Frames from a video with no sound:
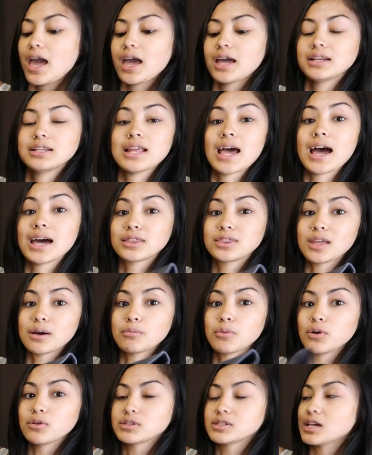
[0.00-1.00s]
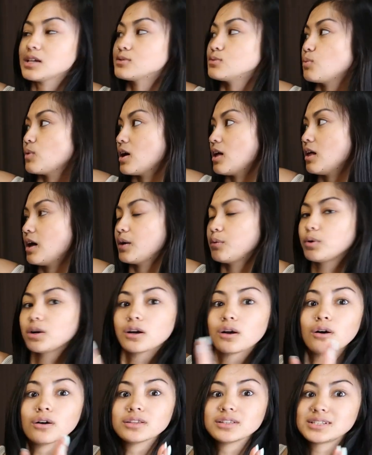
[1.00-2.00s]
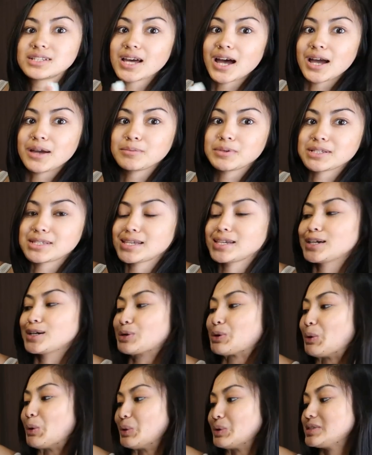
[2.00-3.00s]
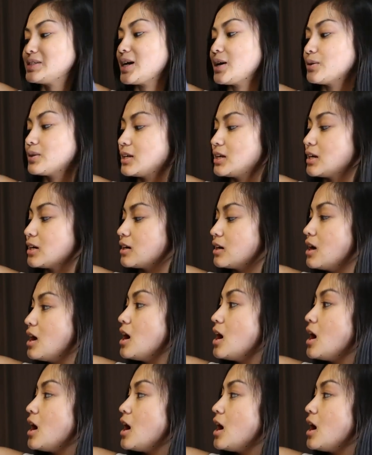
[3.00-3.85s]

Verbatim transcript: and it had thumb holes as well. I wear it all the time because I get cold down here.